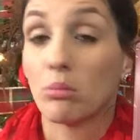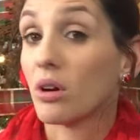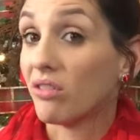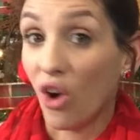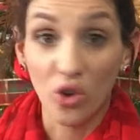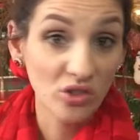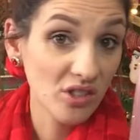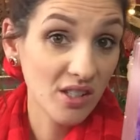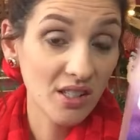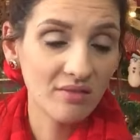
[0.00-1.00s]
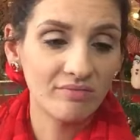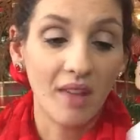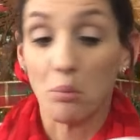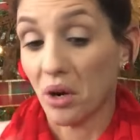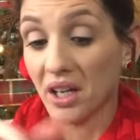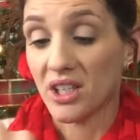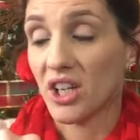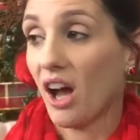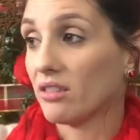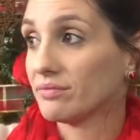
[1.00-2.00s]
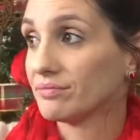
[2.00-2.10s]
Provence. I'm ready to go.